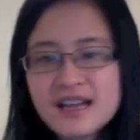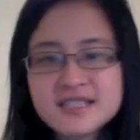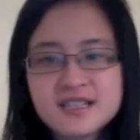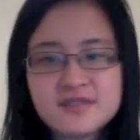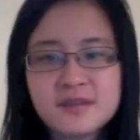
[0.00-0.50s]

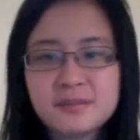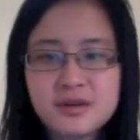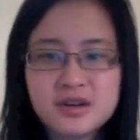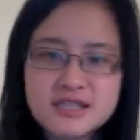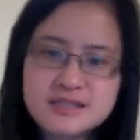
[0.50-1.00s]
as if the
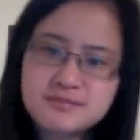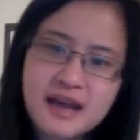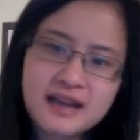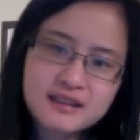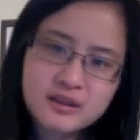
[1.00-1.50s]
book is
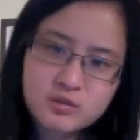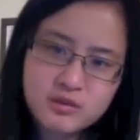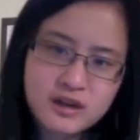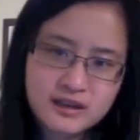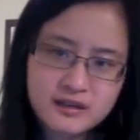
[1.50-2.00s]
badly
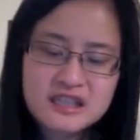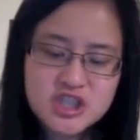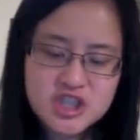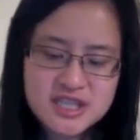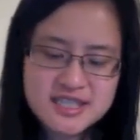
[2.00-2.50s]
written,
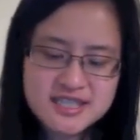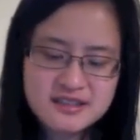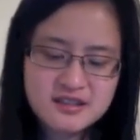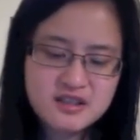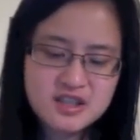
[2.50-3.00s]
just
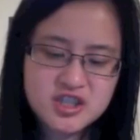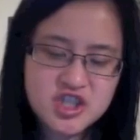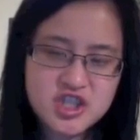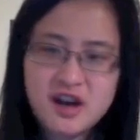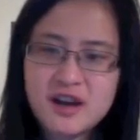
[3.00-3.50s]
the
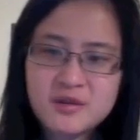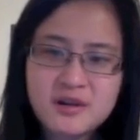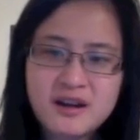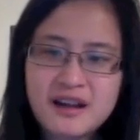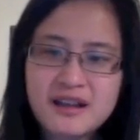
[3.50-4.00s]

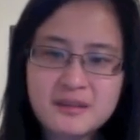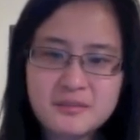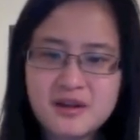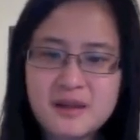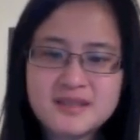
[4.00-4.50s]
genre and the
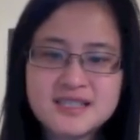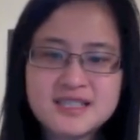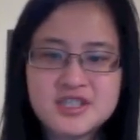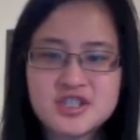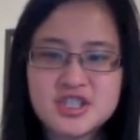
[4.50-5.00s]
premise
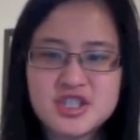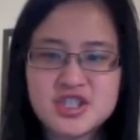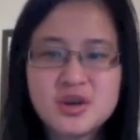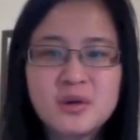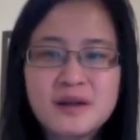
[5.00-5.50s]
is just
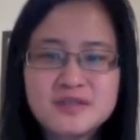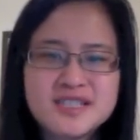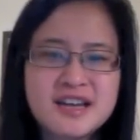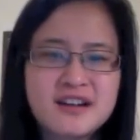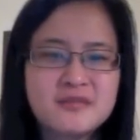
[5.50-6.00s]
so
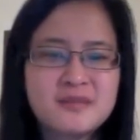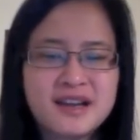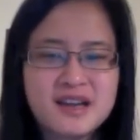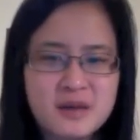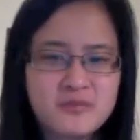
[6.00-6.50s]
outside of
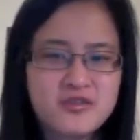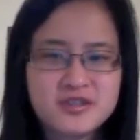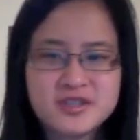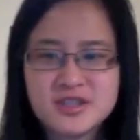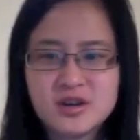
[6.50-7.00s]
my
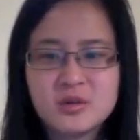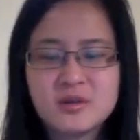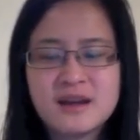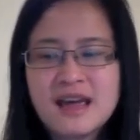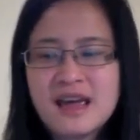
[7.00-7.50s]
comfort
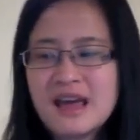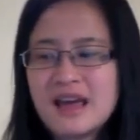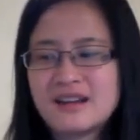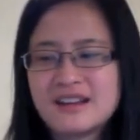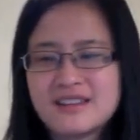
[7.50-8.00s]
zone,
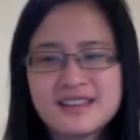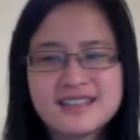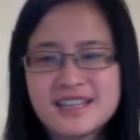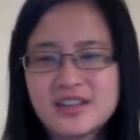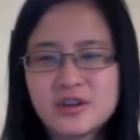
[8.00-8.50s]
and I
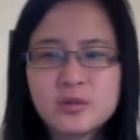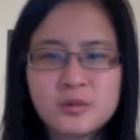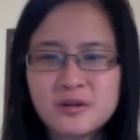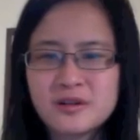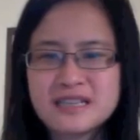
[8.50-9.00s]
think the
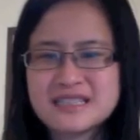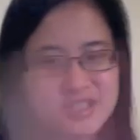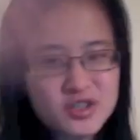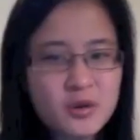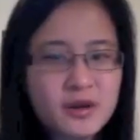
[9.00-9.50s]
humor
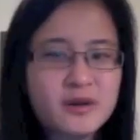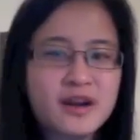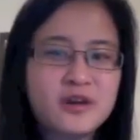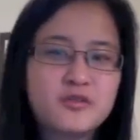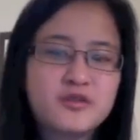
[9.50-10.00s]
is going
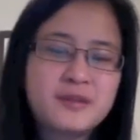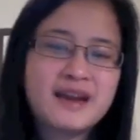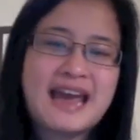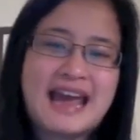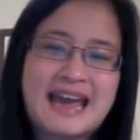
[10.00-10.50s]
right over
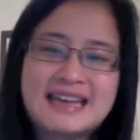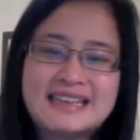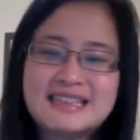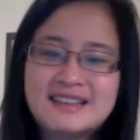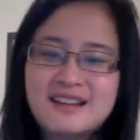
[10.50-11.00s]
my
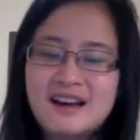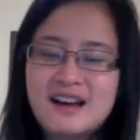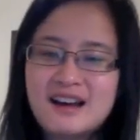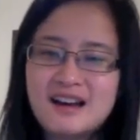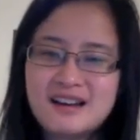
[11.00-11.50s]
head,
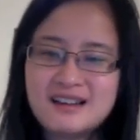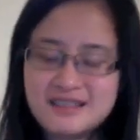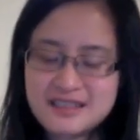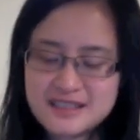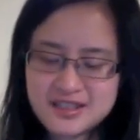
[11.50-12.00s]

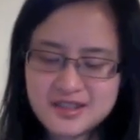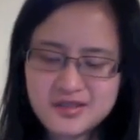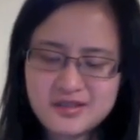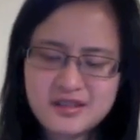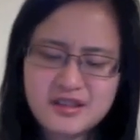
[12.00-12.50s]
uh, is
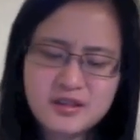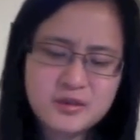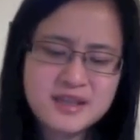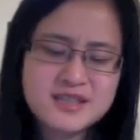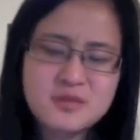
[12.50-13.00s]
the
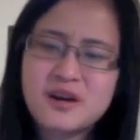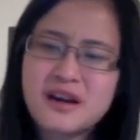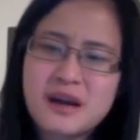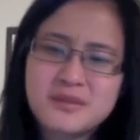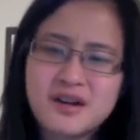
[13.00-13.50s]
reason
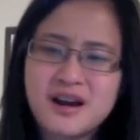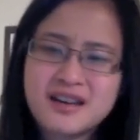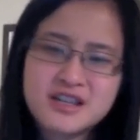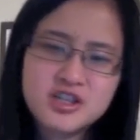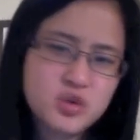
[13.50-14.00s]
why I'm
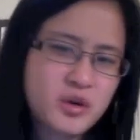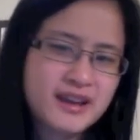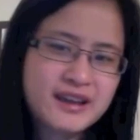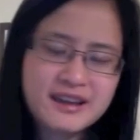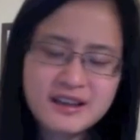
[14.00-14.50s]
not
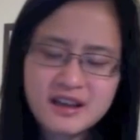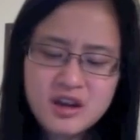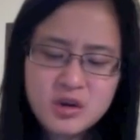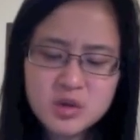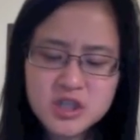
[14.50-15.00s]
enjoying it,
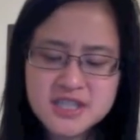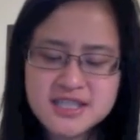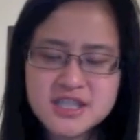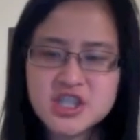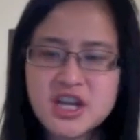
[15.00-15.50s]
which is
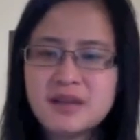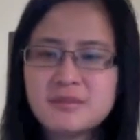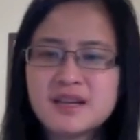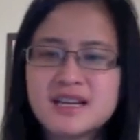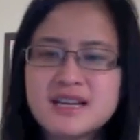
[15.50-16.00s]
a
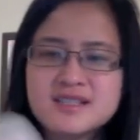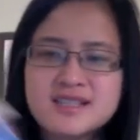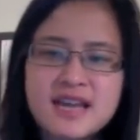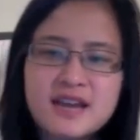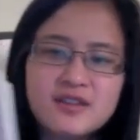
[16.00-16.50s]
shame because
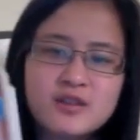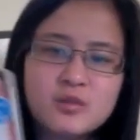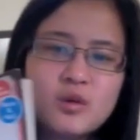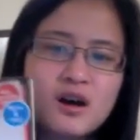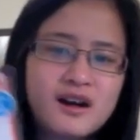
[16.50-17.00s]
David
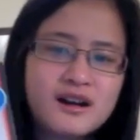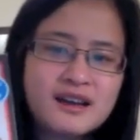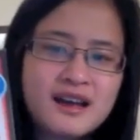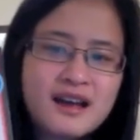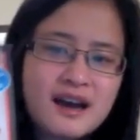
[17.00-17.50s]

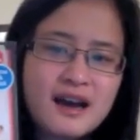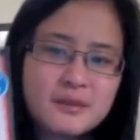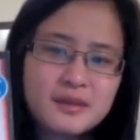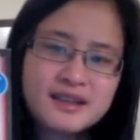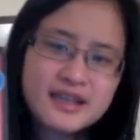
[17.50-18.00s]
Wong, I
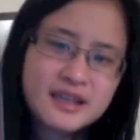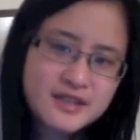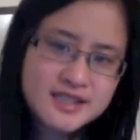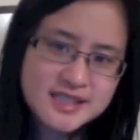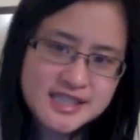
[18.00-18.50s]
believe,
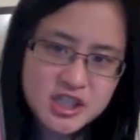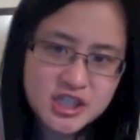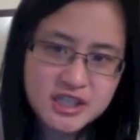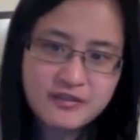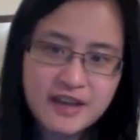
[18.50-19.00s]
is the
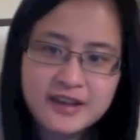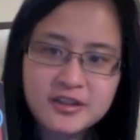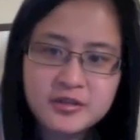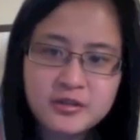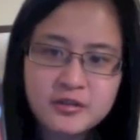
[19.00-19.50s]
chief
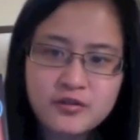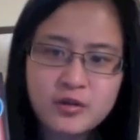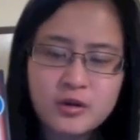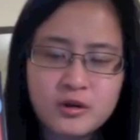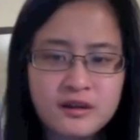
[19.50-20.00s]
editor
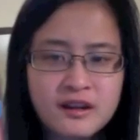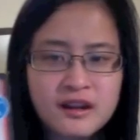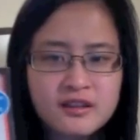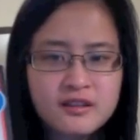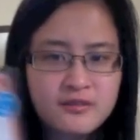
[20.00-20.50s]
for
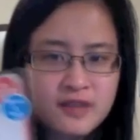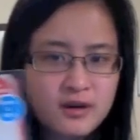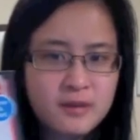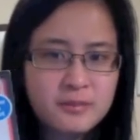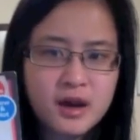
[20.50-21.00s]
the
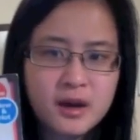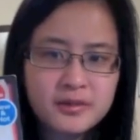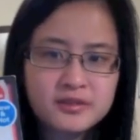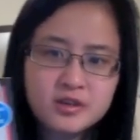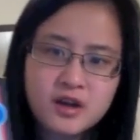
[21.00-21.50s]
very
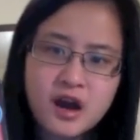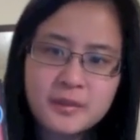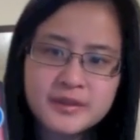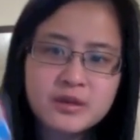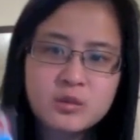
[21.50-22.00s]
popular
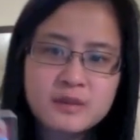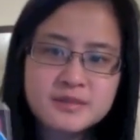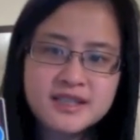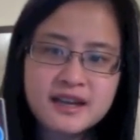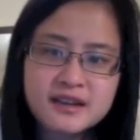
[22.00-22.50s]
comedy
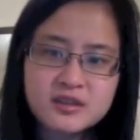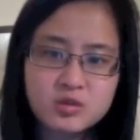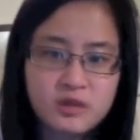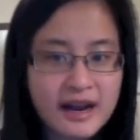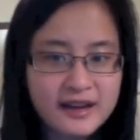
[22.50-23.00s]
website
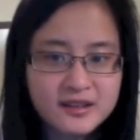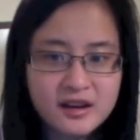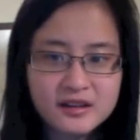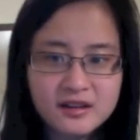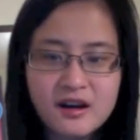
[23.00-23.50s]
crack
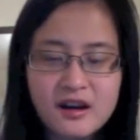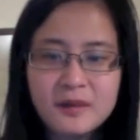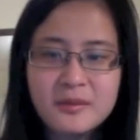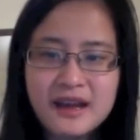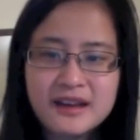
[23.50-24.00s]
dot
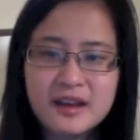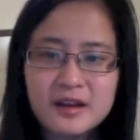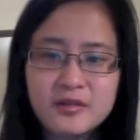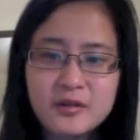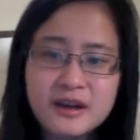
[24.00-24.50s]
com, and
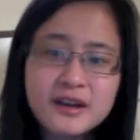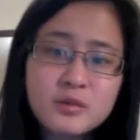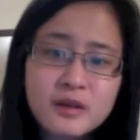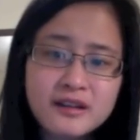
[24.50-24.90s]
I've already read a